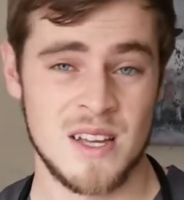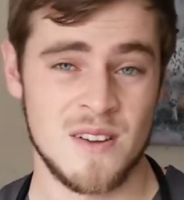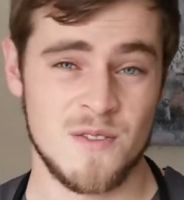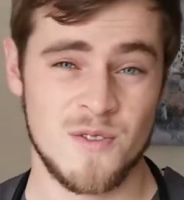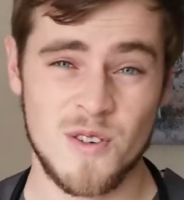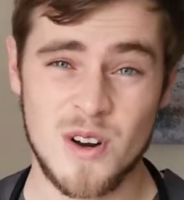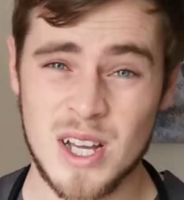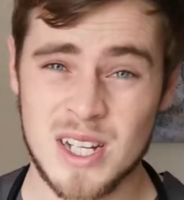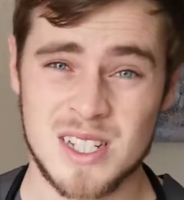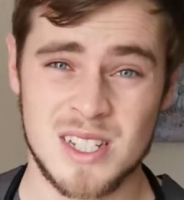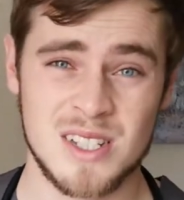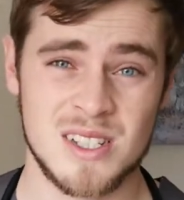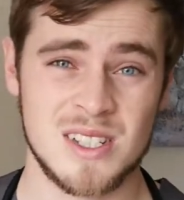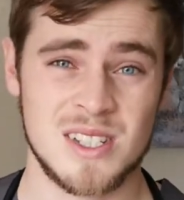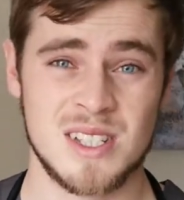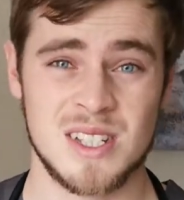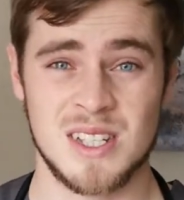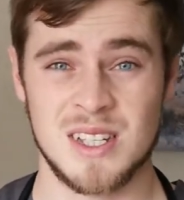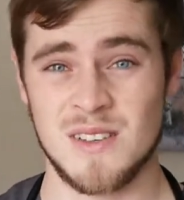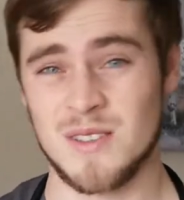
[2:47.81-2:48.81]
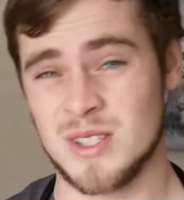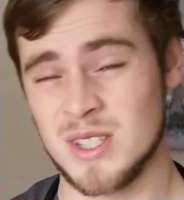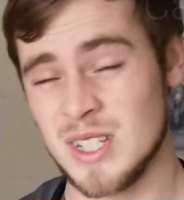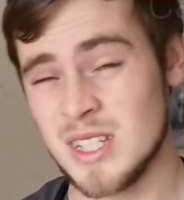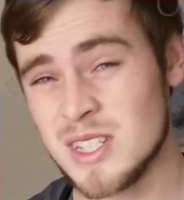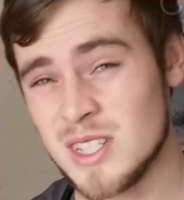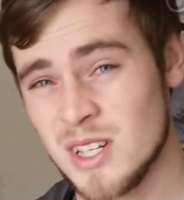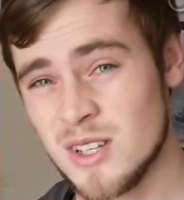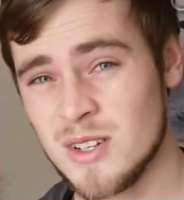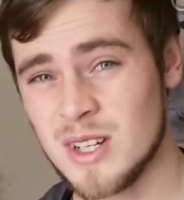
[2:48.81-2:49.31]
fractures,
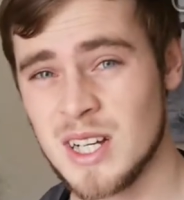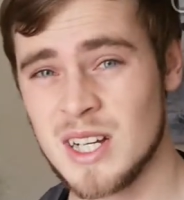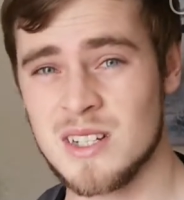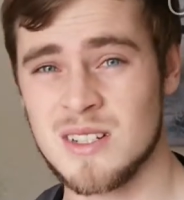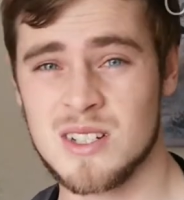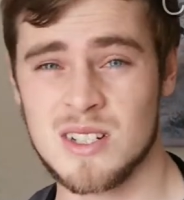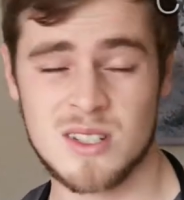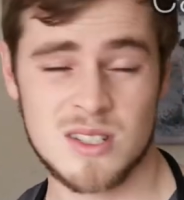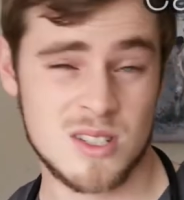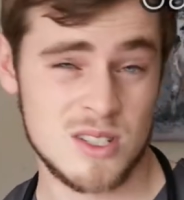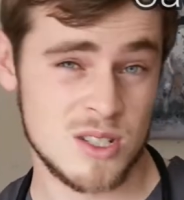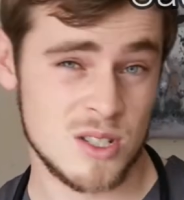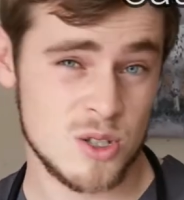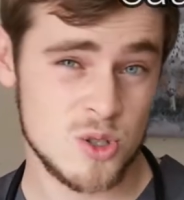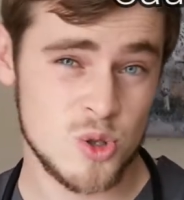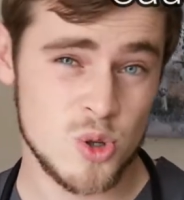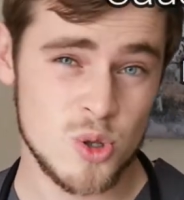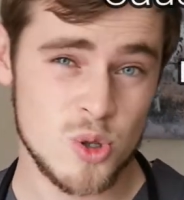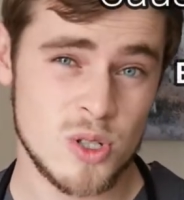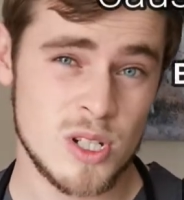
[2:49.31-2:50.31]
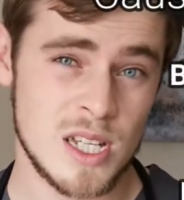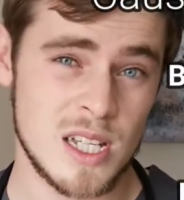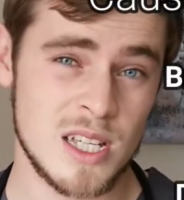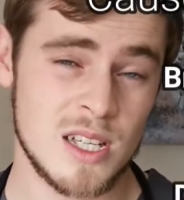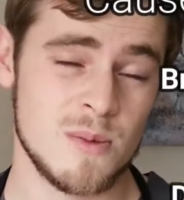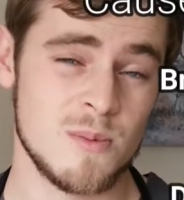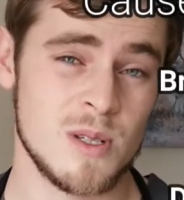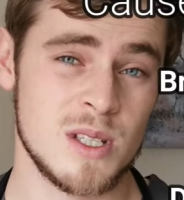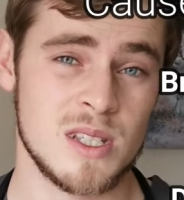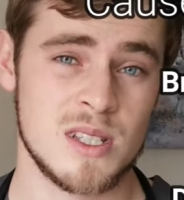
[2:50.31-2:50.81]
dislocations, torn
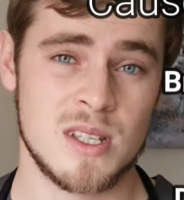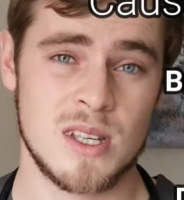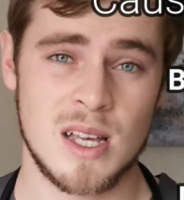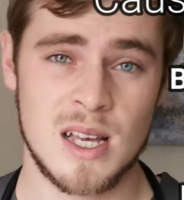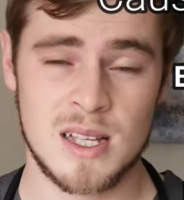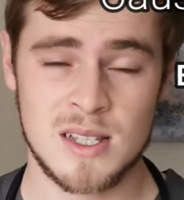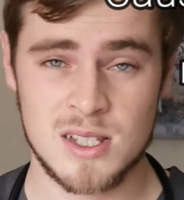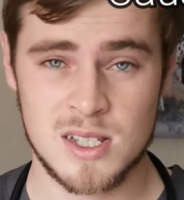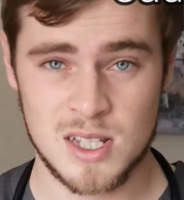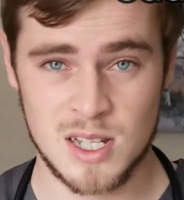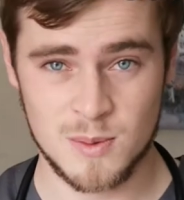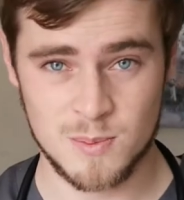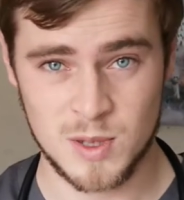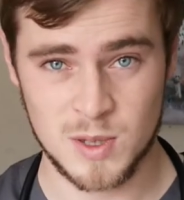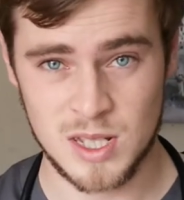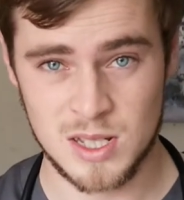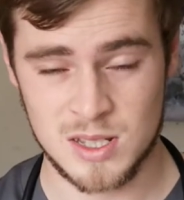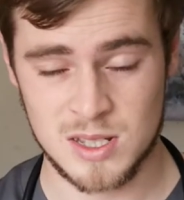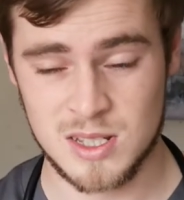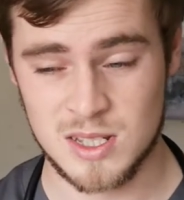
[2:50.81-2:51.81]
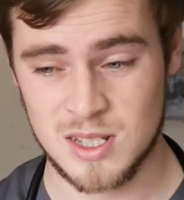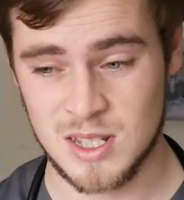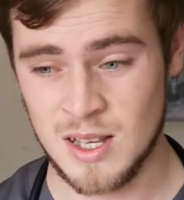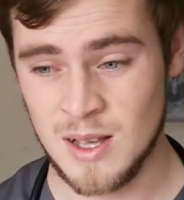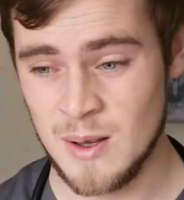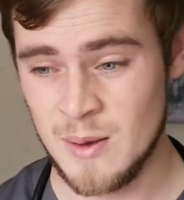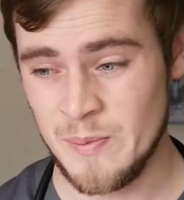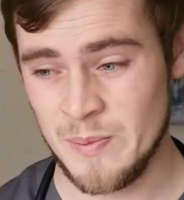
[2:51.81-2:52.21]
ligaments, and slipped discs.